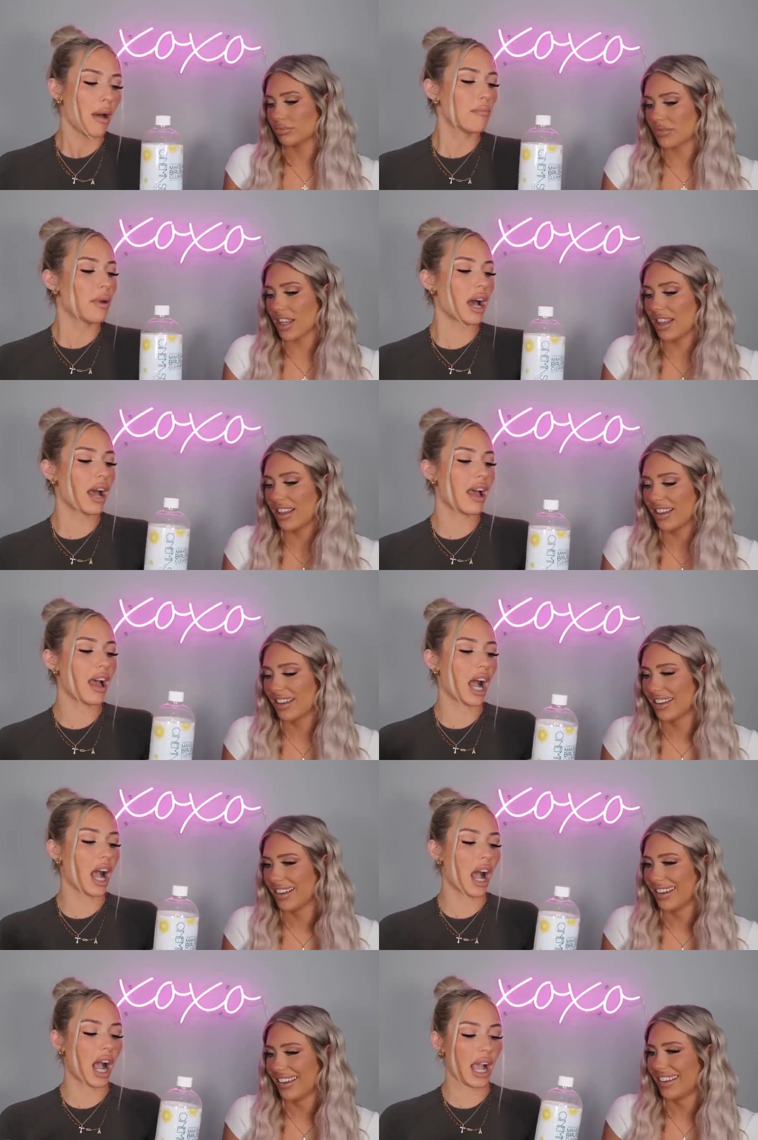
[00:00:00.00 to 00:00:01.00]
Speaker 1: but
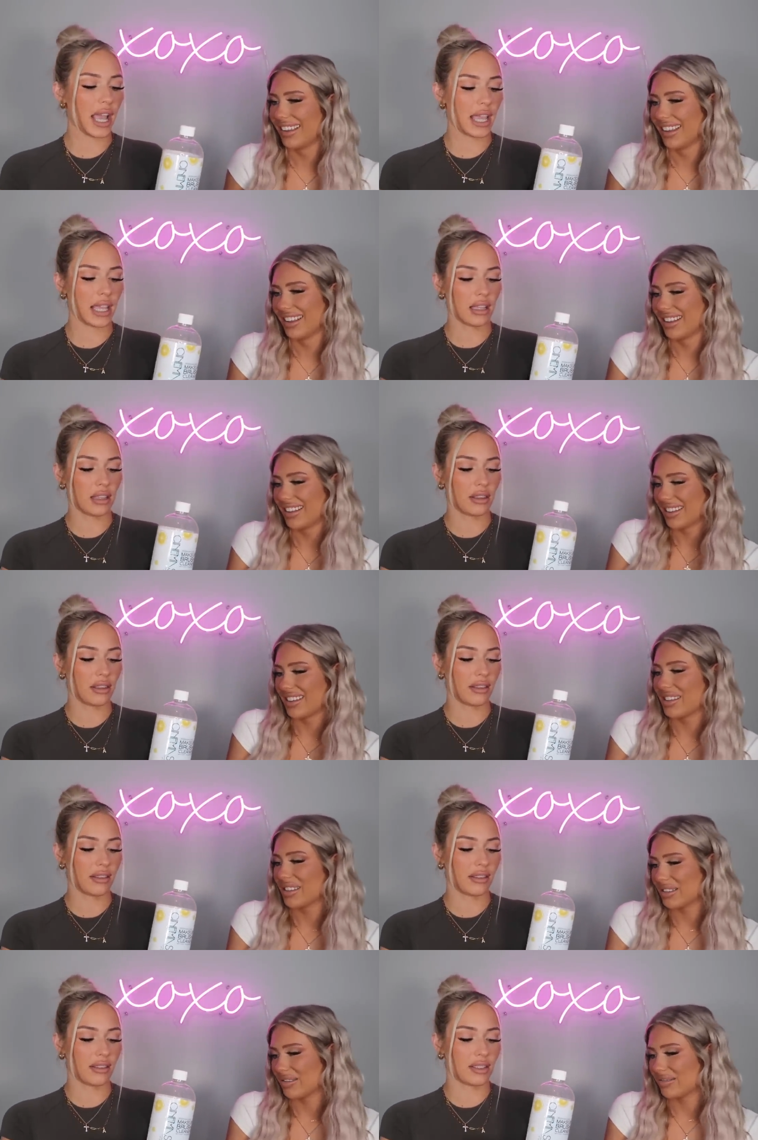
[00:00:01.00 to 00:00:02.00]
I
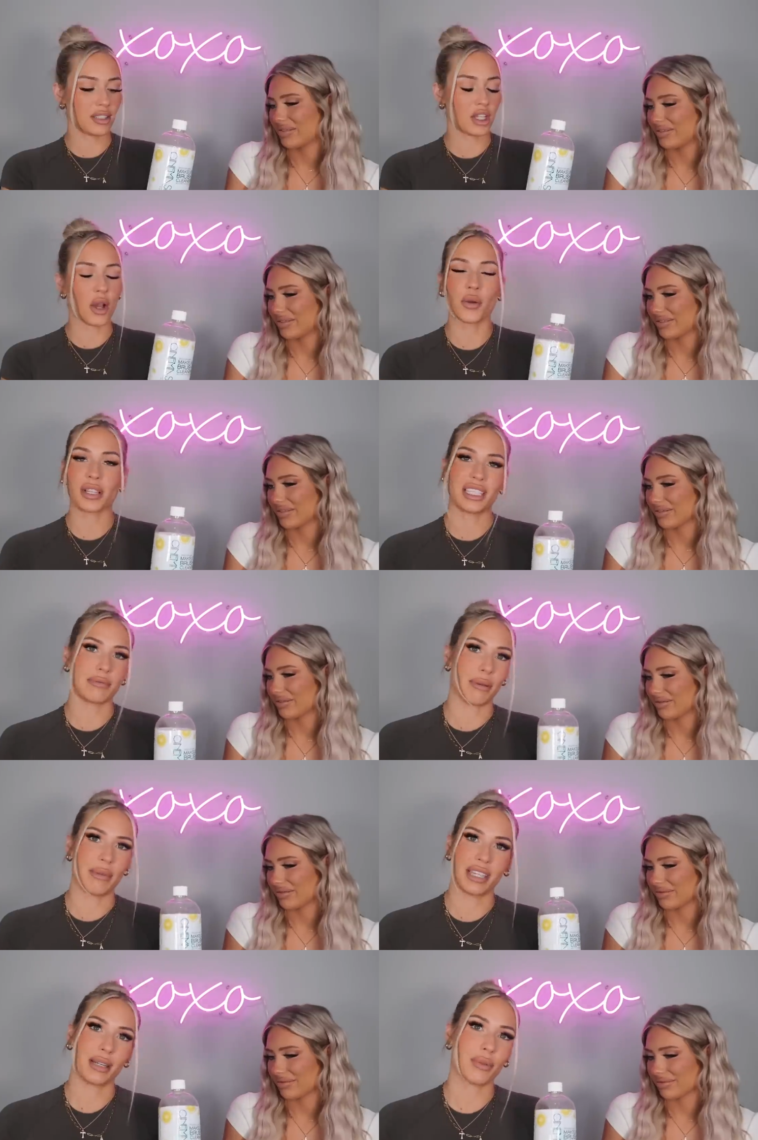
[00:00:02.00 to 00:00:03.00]
don't clean my
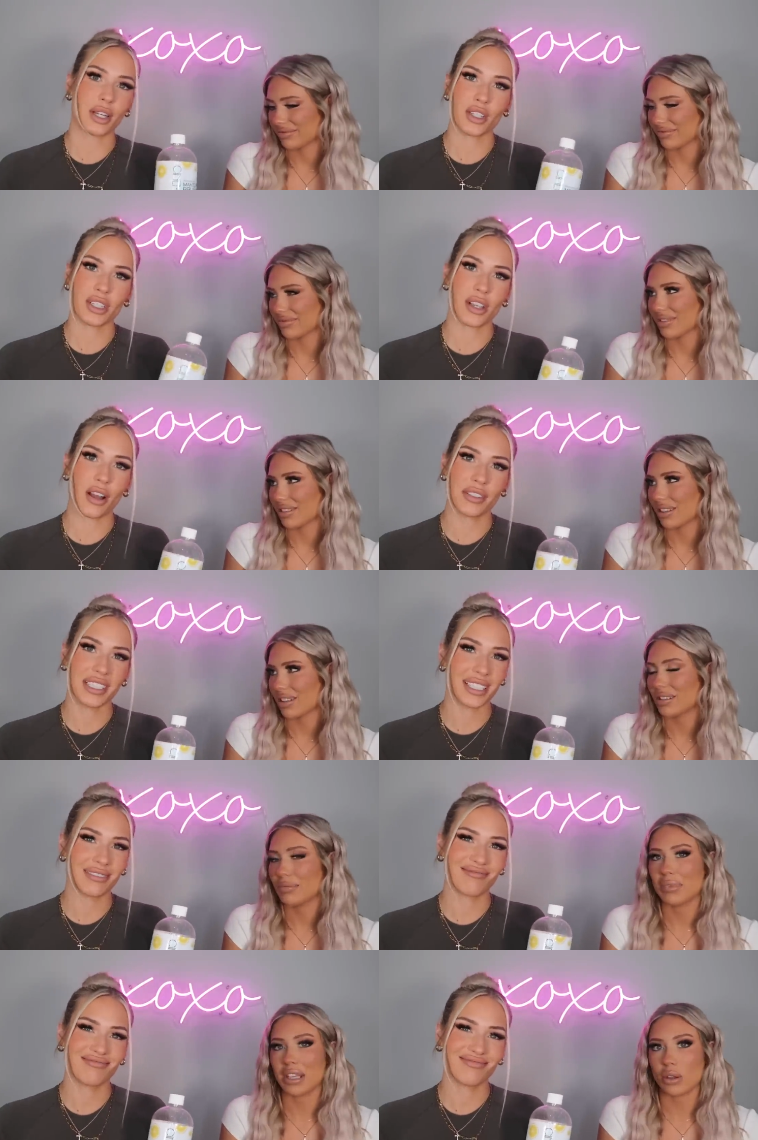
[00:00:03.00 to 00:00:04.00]
makeup brushes
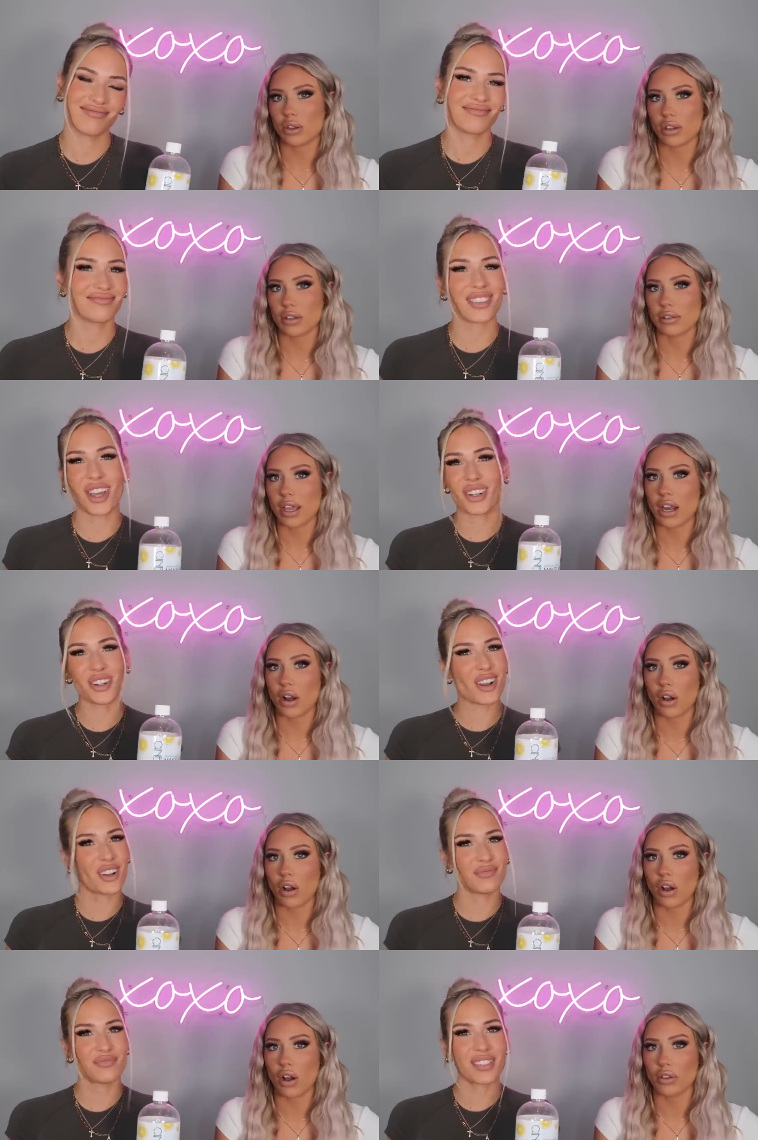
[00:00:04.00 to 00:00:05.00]
often.
Speaker 2: Me either. Not at
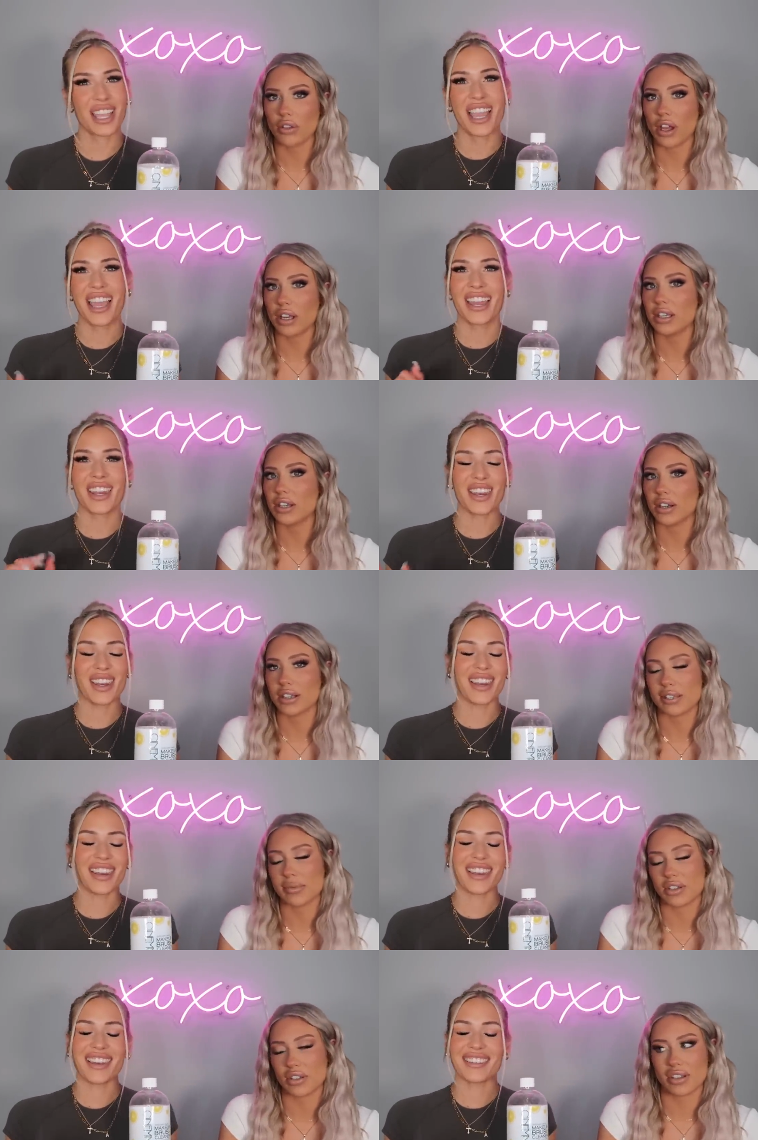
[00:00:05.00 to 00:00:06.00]
all. Not near
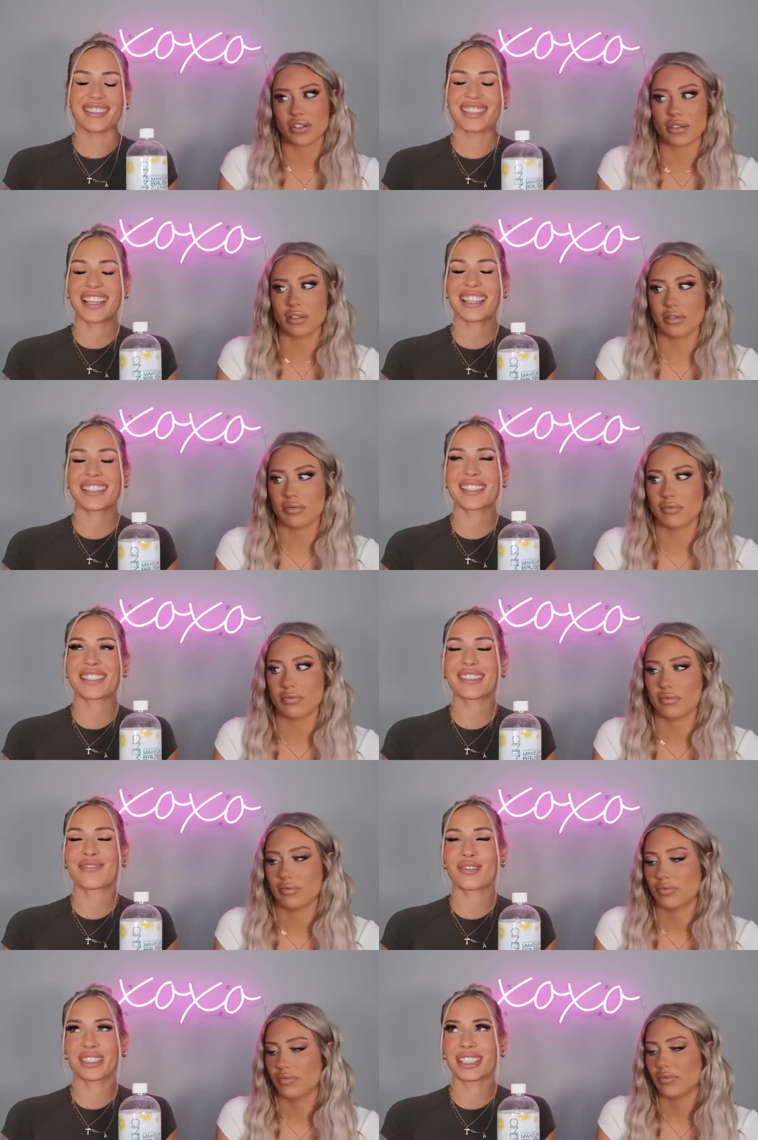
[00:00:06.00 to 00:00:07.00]
as much as I should.
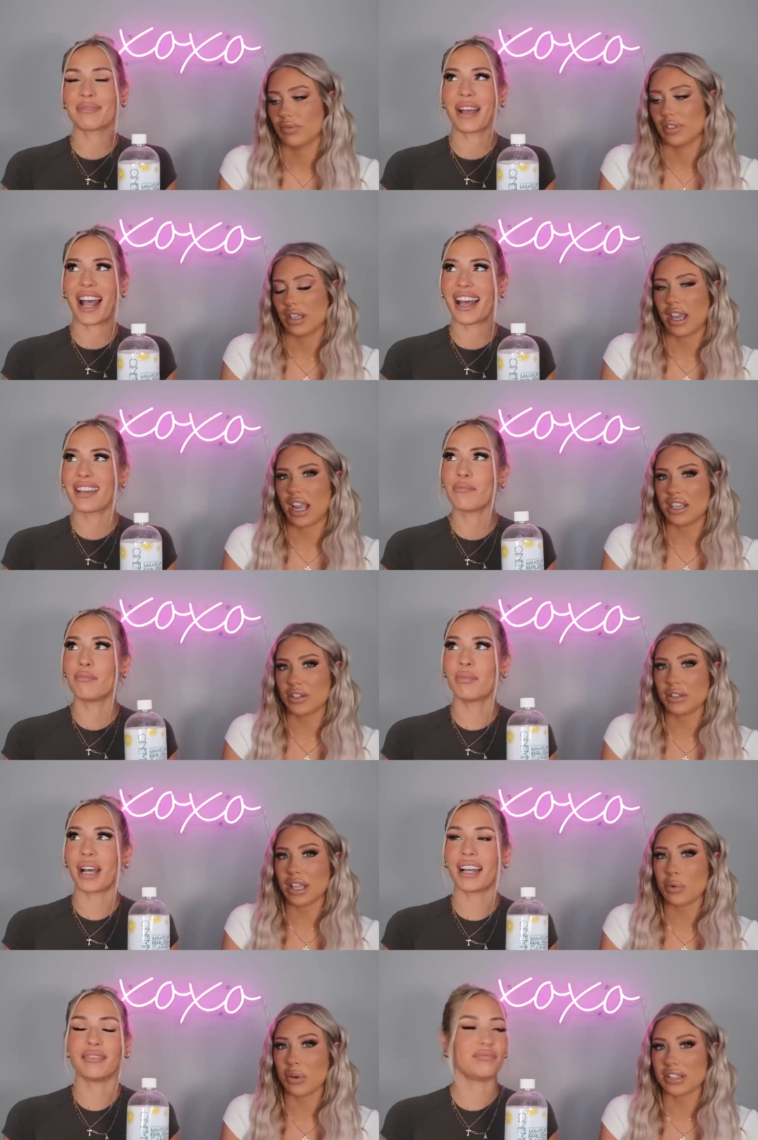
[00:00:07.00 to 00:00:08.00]
It's really bad. I do
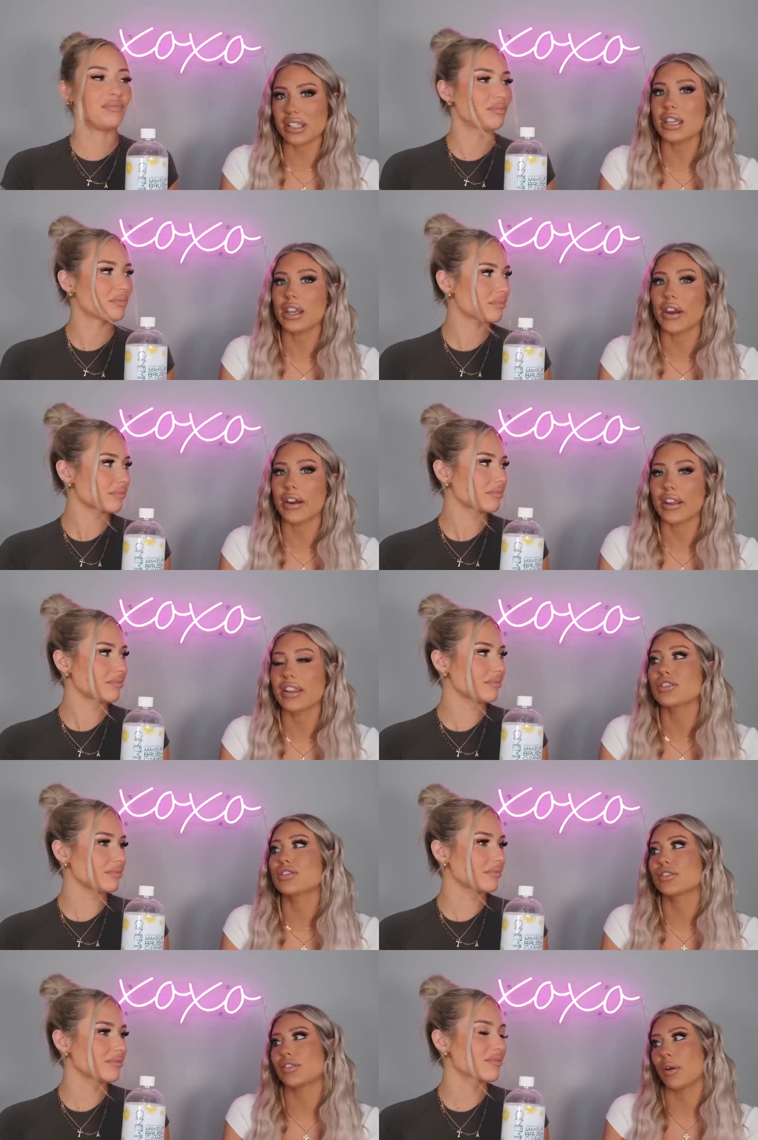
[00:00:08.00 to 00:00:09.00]
like once a year, and
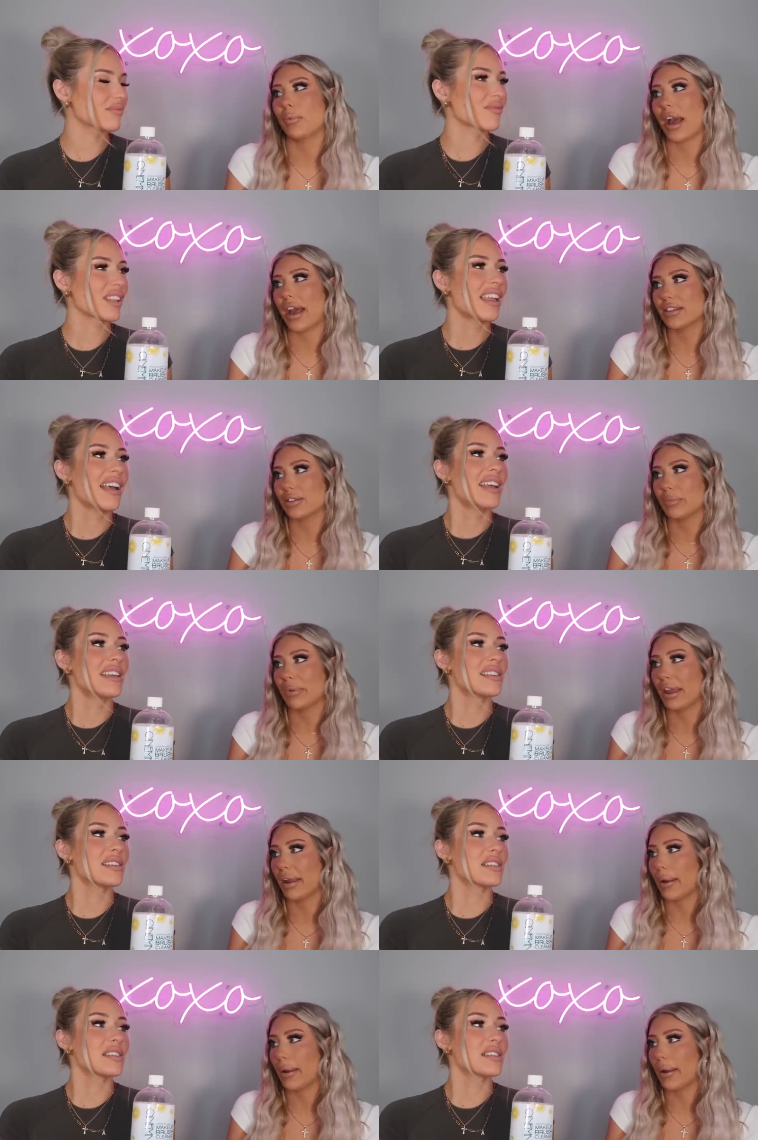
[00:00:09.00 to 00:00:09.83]
that's so bad to admit.